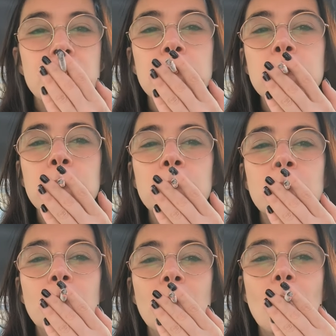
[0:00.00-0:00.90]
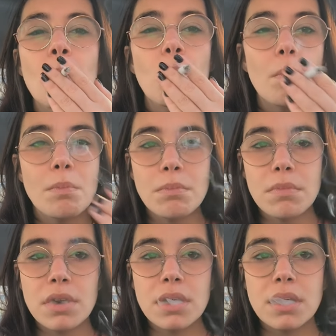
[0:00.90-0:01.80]

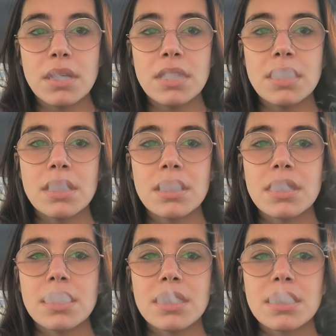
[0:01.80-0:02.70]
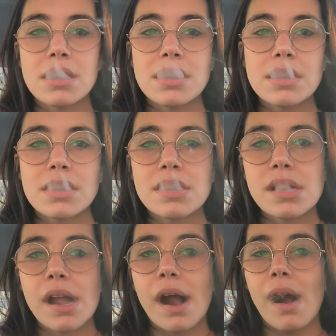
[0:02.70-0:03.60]

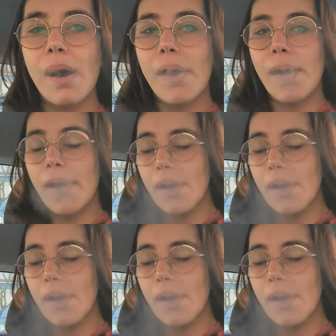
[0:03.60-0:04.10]
[no speech]